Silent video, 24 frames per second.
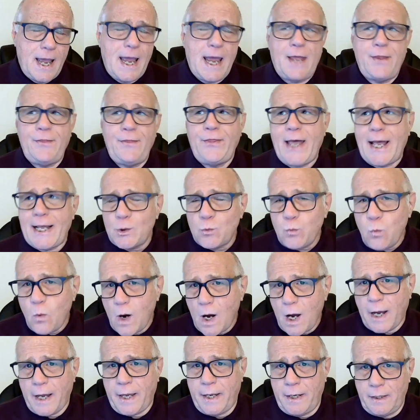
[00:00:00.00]
And that's
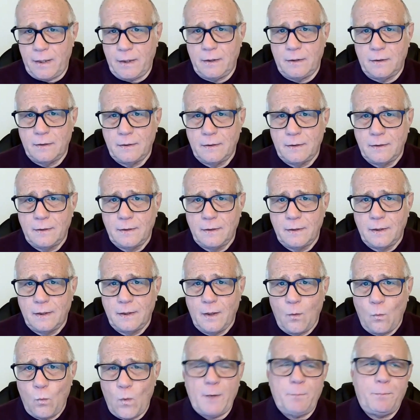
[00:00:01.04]
why
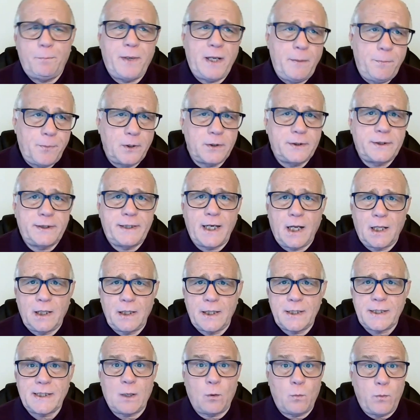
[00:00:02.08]
when people tell
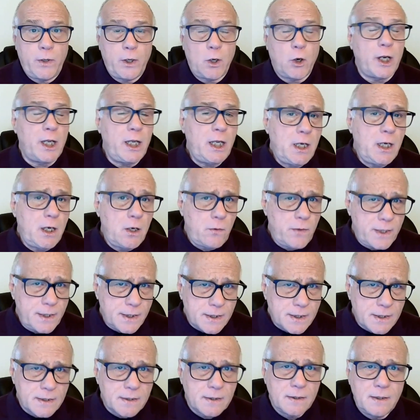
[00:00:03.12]
us that we are
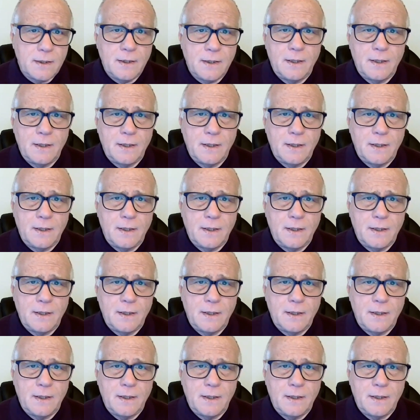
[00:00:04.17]
egoists,